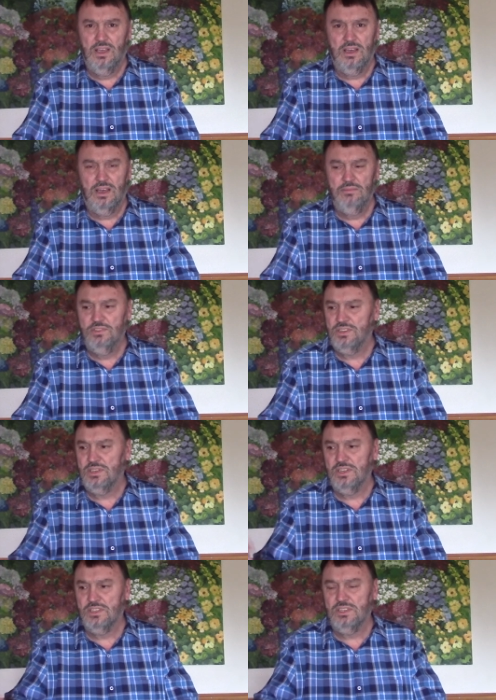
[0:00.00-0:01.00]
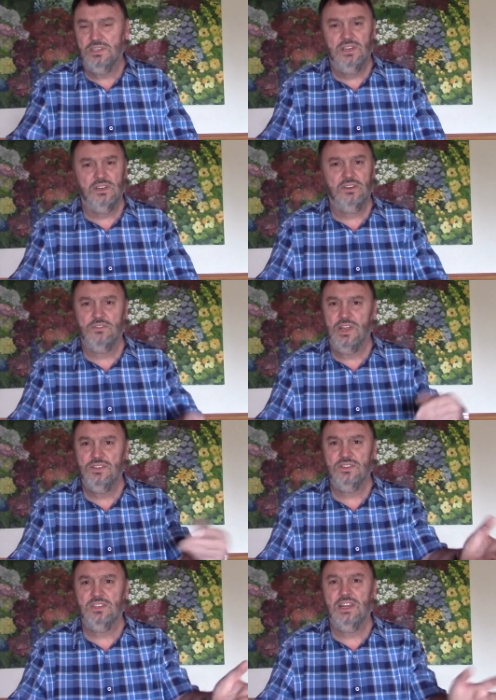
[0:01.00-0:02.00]
uh, I'm just going to sin and
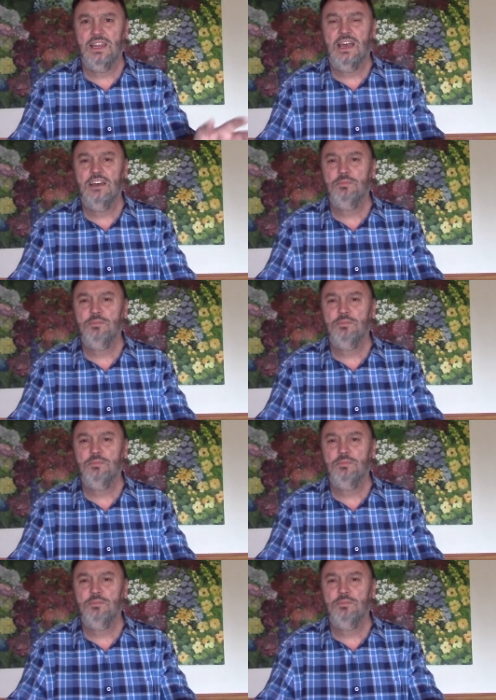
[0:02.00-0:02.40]
grace is going to allow